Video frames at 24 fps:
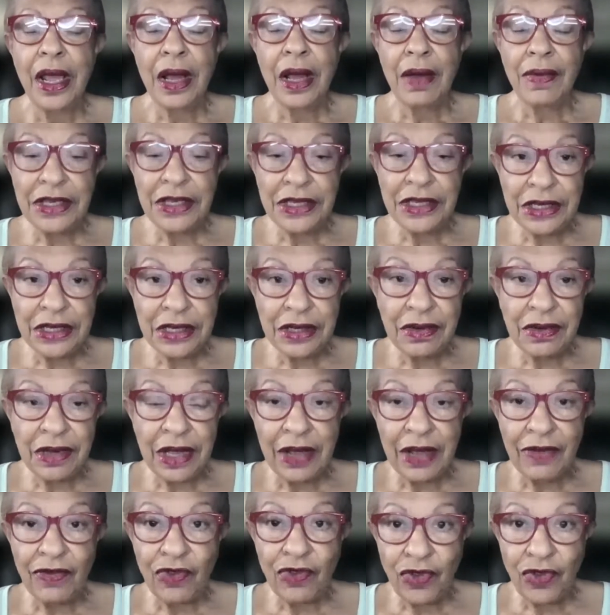We still
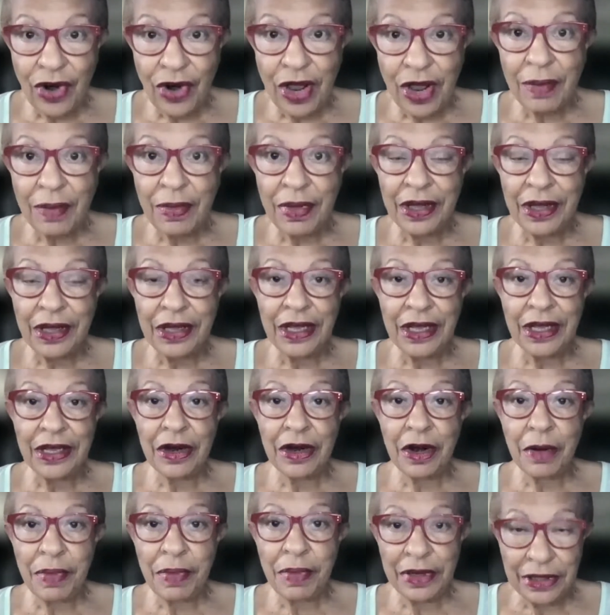have drama in
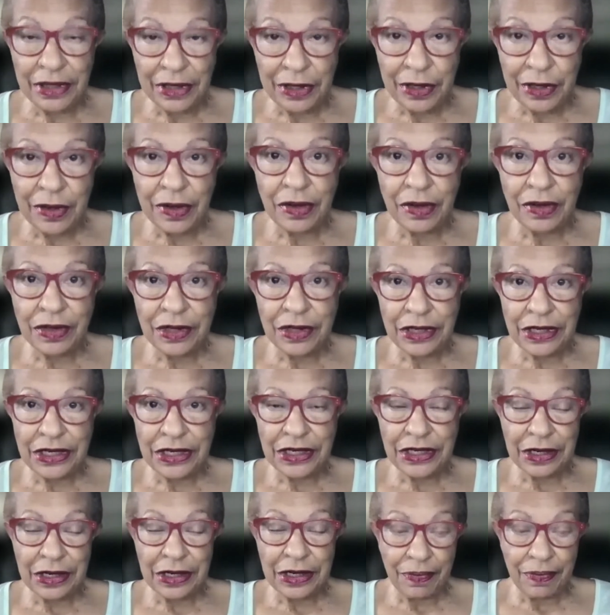our political
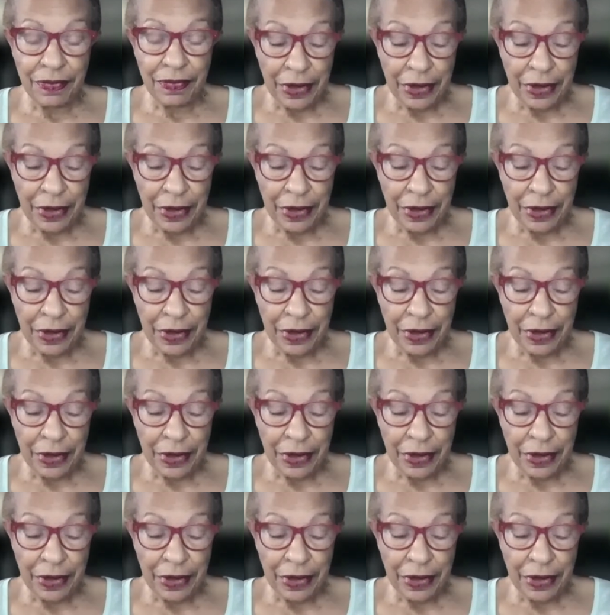system.